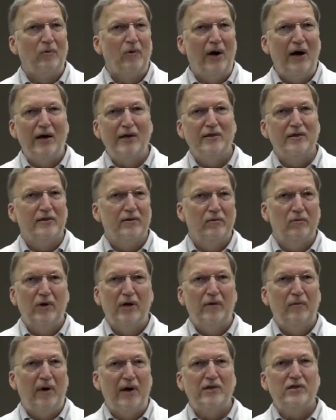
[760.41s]
Why is
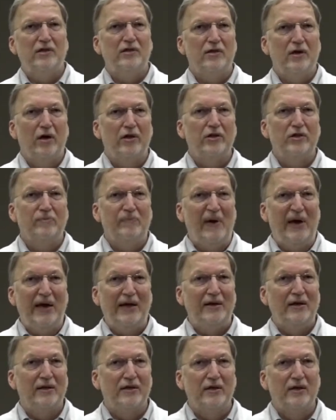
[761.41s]
this, all this
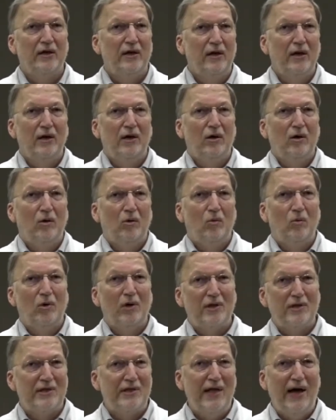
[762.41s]
badness?
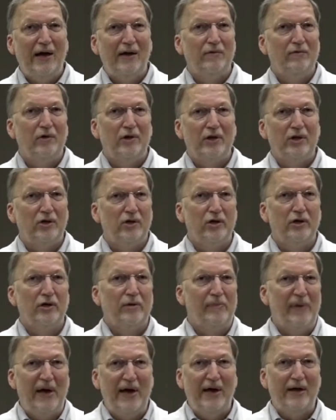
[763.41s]
Well, it's not really good or
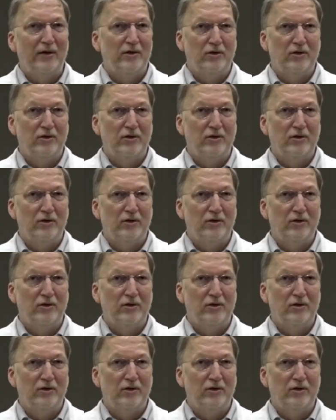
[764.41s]
bad.